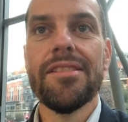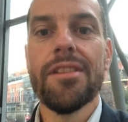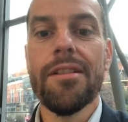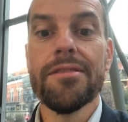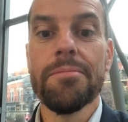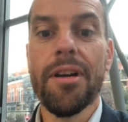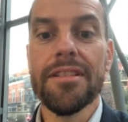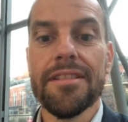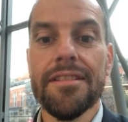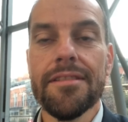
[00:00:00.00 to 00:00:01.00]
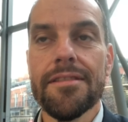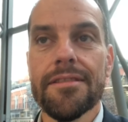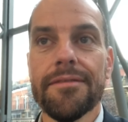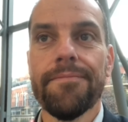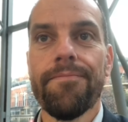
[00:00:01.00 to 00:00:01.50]
Toastmasters.
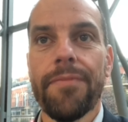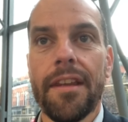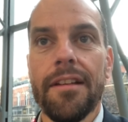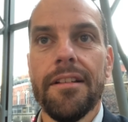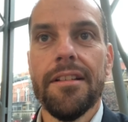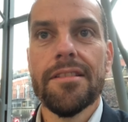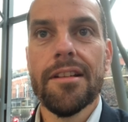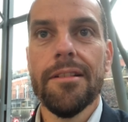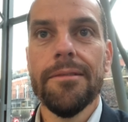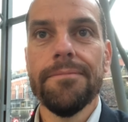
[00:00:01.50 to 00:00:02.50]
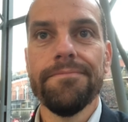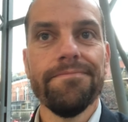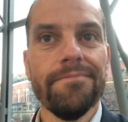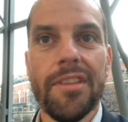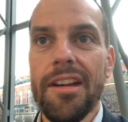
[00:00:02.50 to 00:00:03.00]
So,
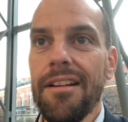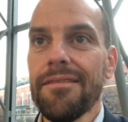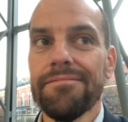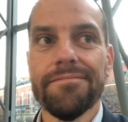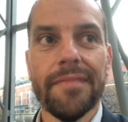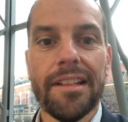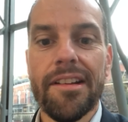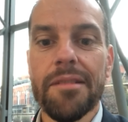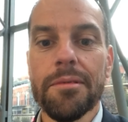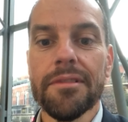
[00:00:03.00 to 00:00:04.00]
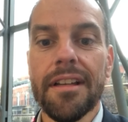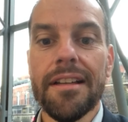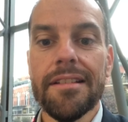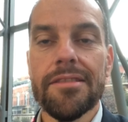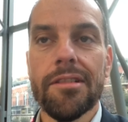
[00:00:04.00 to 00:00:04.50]
yeah, incredible.
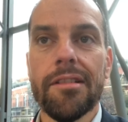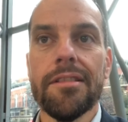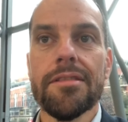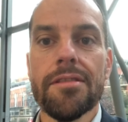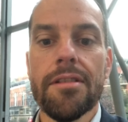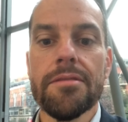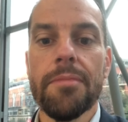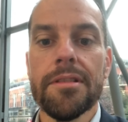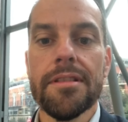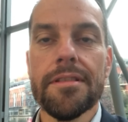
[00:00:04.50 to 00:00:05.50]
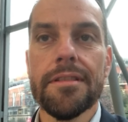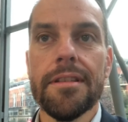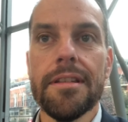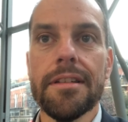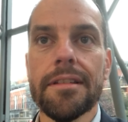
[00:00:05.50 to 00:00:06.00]
I started this Toastmasters
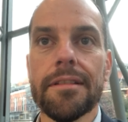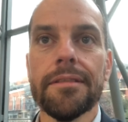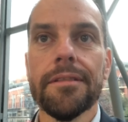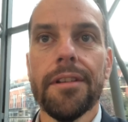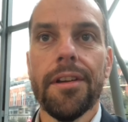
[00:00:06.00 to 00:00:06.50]
thing